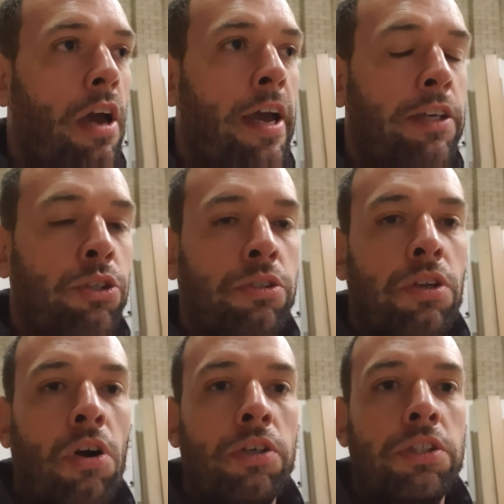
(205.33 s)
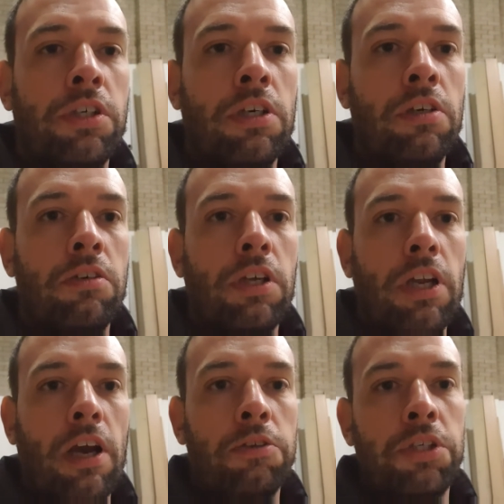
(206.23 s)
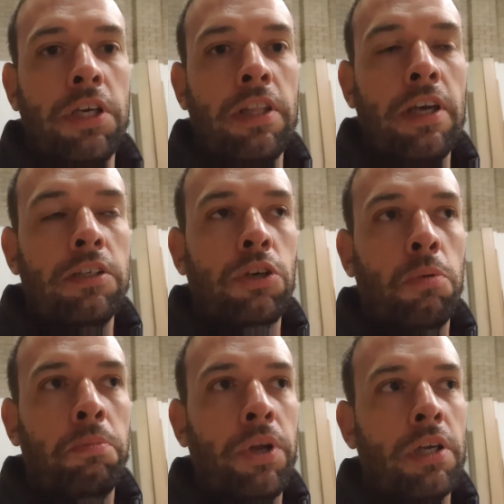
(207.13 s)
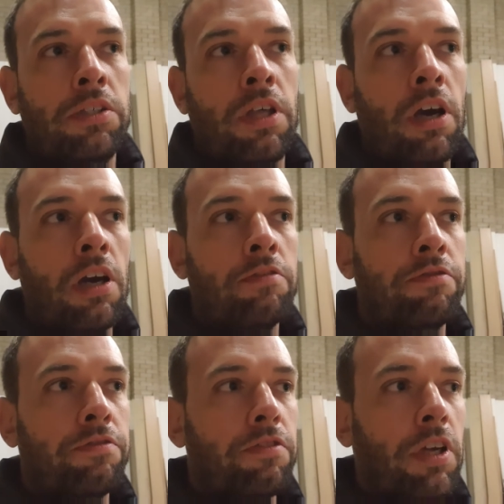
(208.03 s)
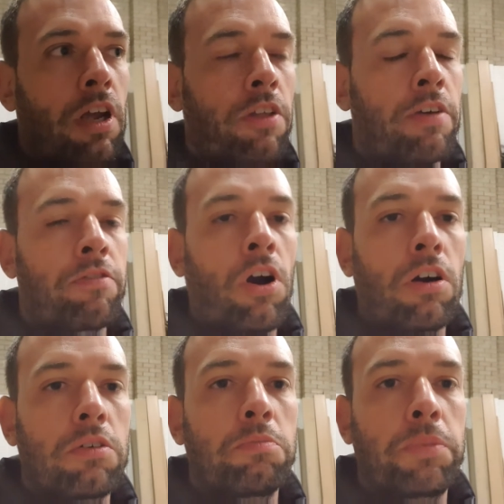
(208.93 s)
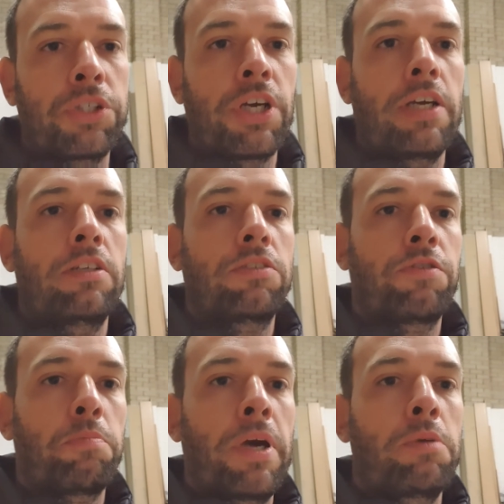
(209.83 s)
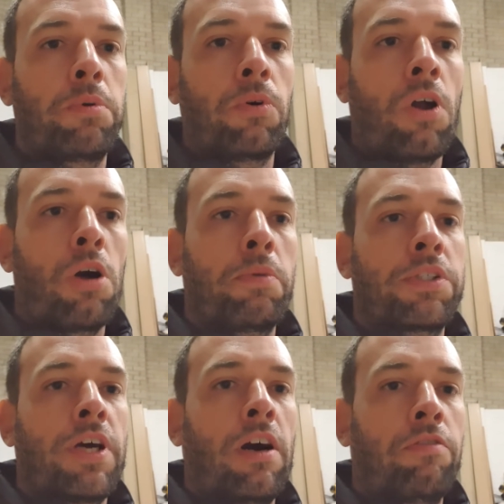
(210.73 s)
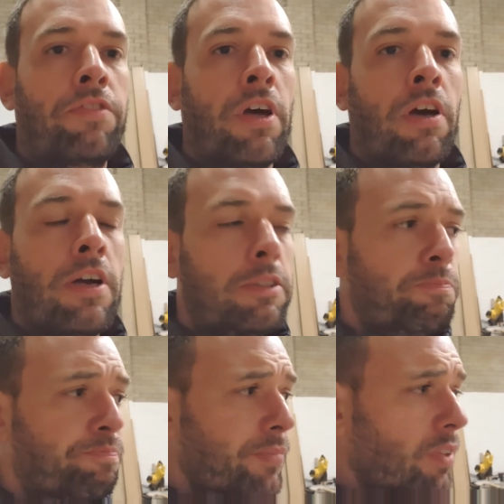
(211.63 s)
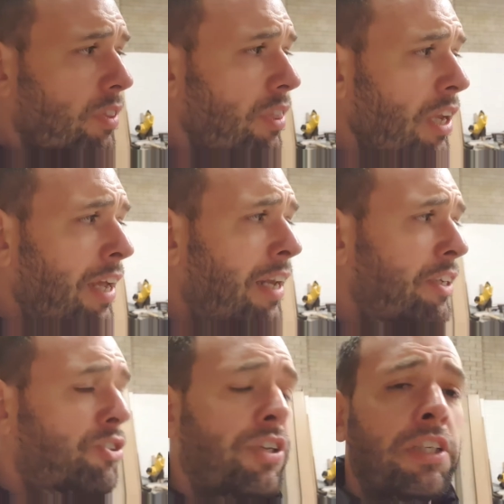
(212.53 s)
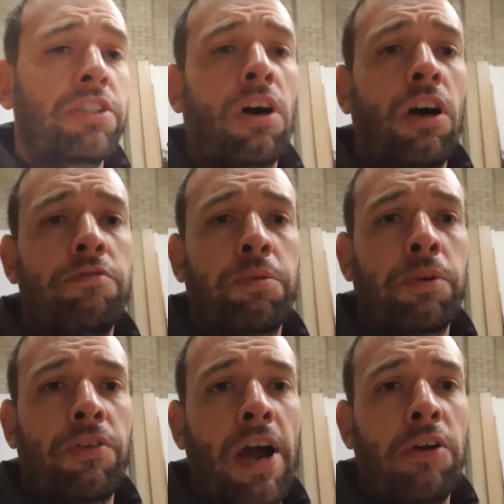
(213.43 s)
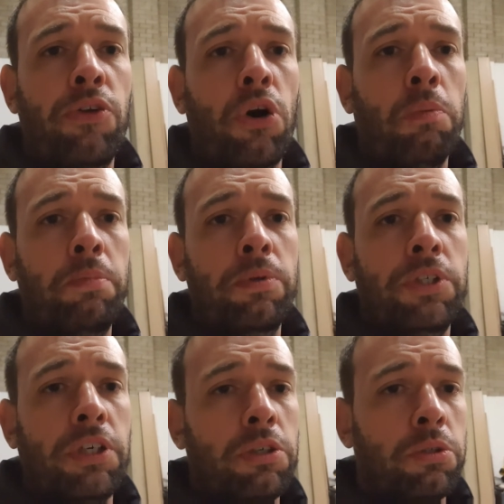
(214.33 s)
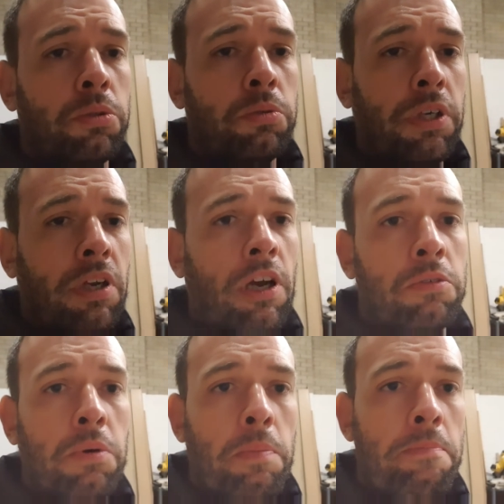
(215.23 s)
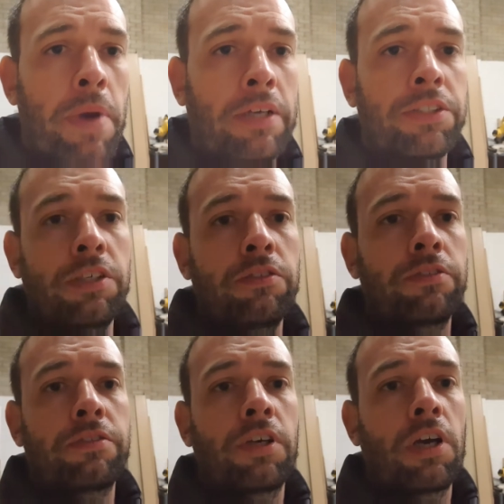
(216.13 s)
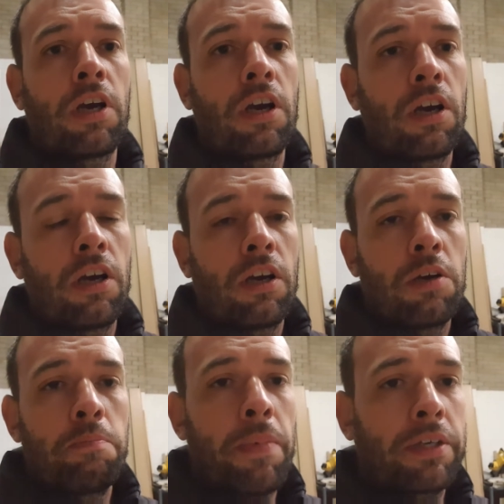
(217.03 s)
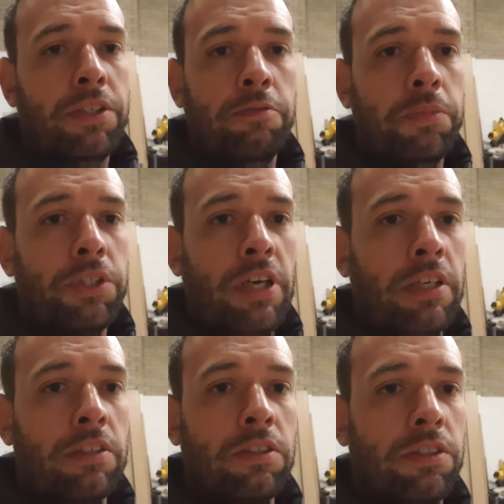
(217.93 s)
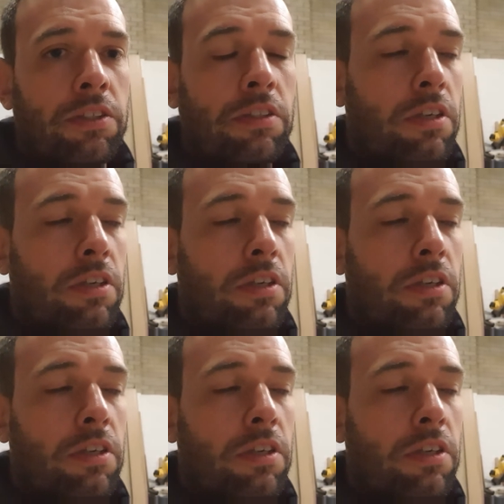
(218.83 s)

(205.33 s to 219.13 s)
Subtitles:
it's just nice to, you know, see these companies that have, you know, they've got machines for people like myself that are literally starting from the ground up to, you know, massive machines.